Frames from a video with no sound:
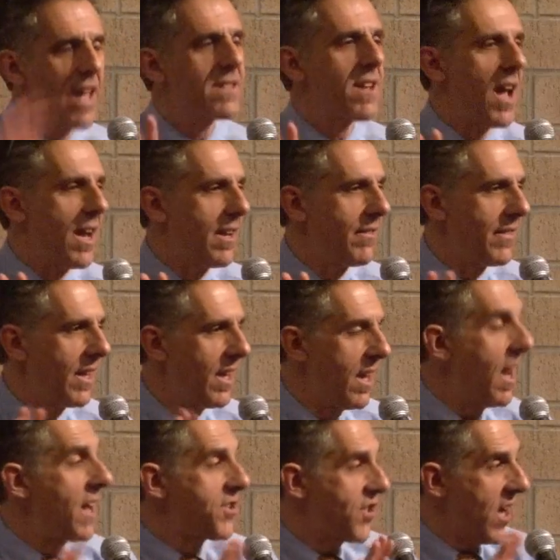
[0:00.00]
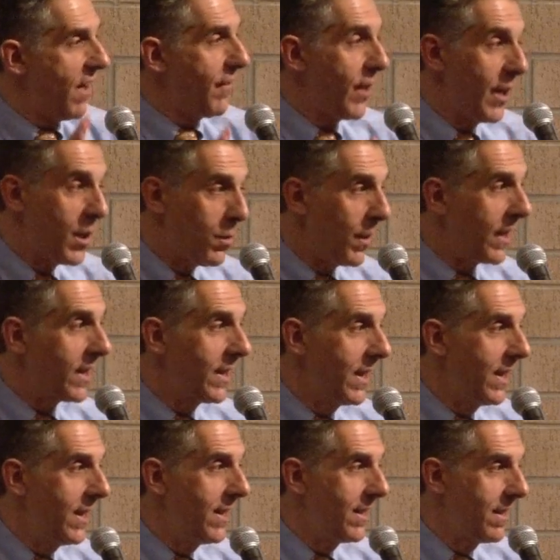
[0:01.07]
kind of in a nutshell very
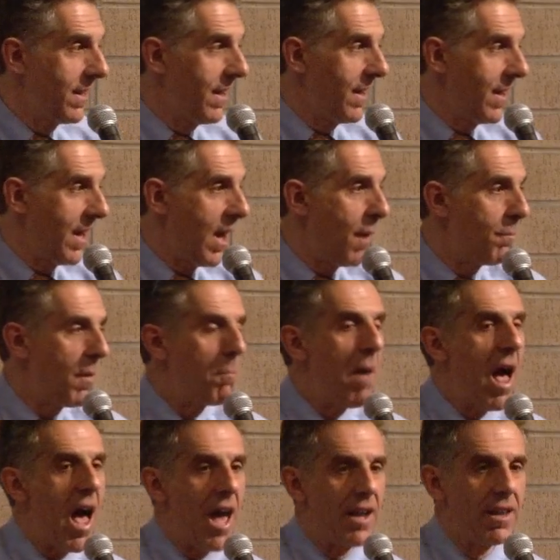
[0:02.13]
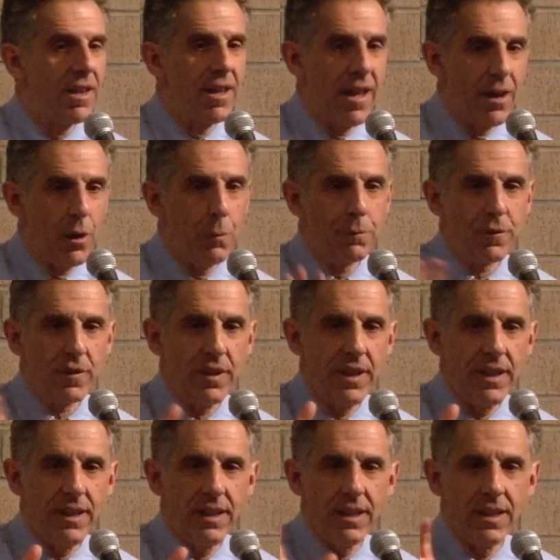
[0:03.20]
quickly on the model, and
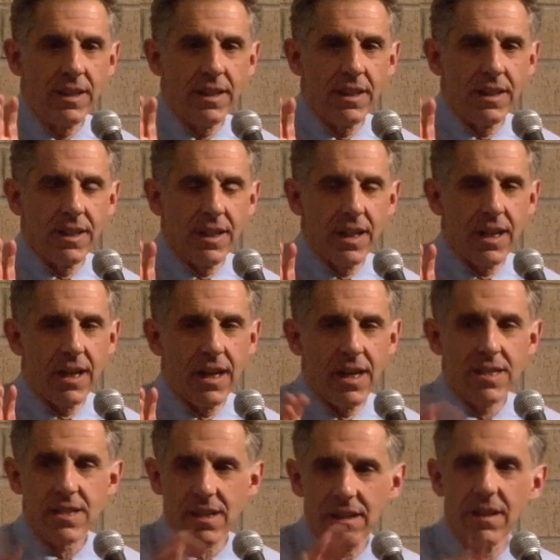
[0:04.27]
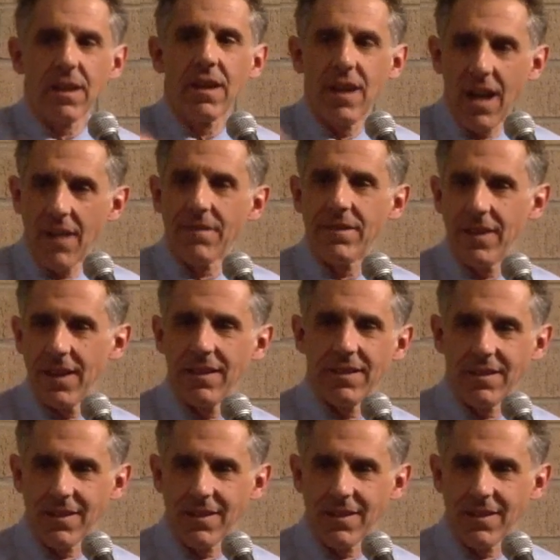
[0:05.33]
hopefully it's clear enough that